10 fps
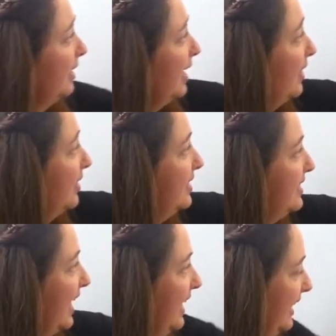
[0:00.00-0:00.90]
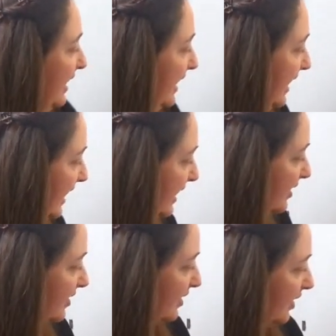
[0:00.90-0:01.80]
and the daily
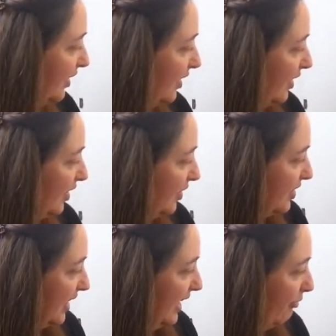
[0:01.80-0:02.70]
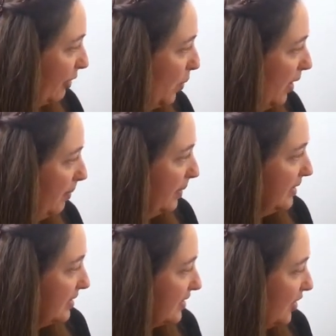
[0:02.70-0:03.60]
needs, the daily
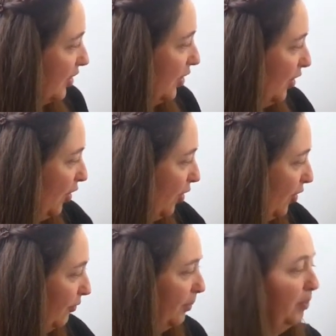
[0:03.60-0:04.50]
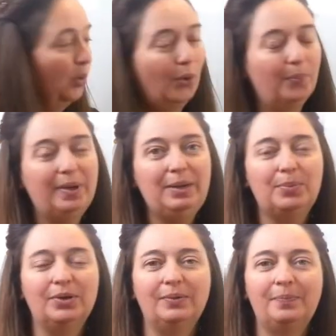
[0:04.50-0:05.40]
requirements of poor
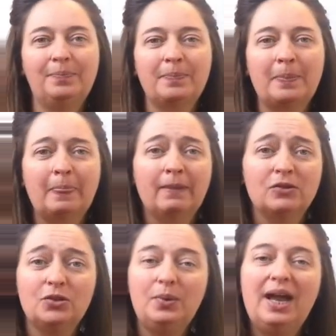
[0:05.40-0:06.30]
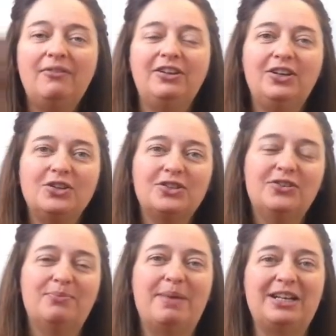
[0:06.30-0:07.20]
people. So we have a lot
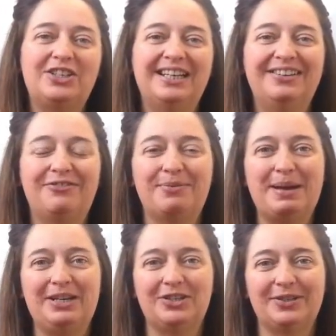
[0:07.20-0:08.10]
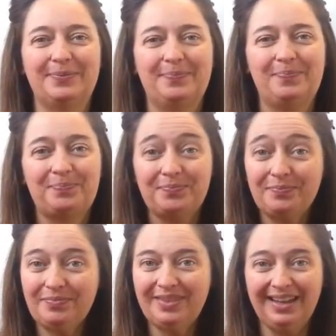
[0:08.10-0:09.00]
of matching information.
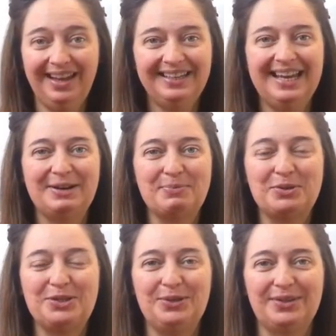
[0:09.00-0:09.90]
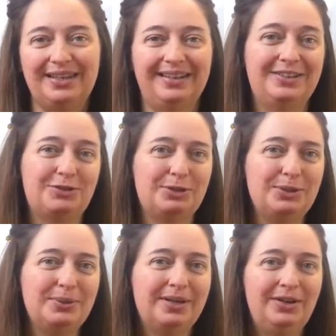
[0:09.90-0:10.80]
Again, what do you think?
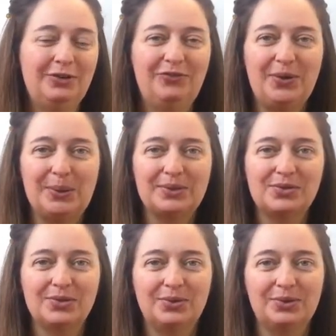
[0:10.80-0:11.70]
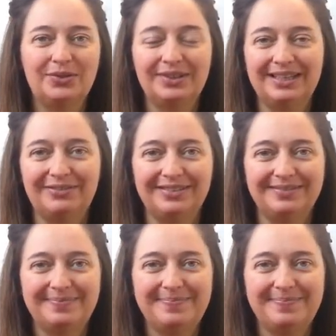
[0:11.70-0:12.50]
True, false, or not given?